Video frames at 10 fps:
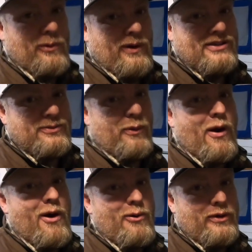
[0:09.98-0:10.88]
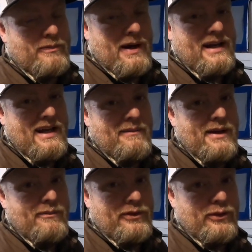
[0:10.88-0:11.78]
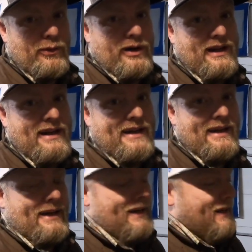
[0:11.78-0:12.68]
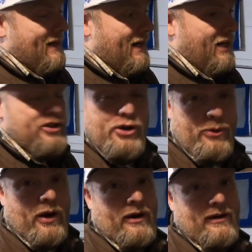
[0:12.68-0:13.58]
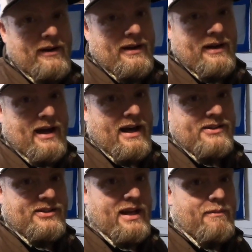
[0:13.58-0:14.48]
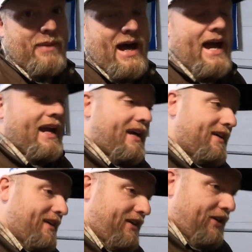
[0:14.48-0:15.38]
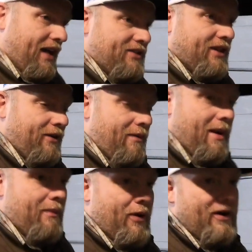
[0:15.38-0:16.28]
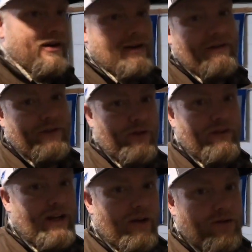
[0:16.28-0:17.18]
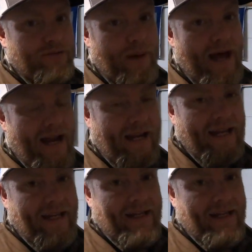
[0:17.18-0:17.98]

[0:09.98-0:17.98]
what's wrong with my MM3 tuner. I sent it back. You guys can remember a few videos back.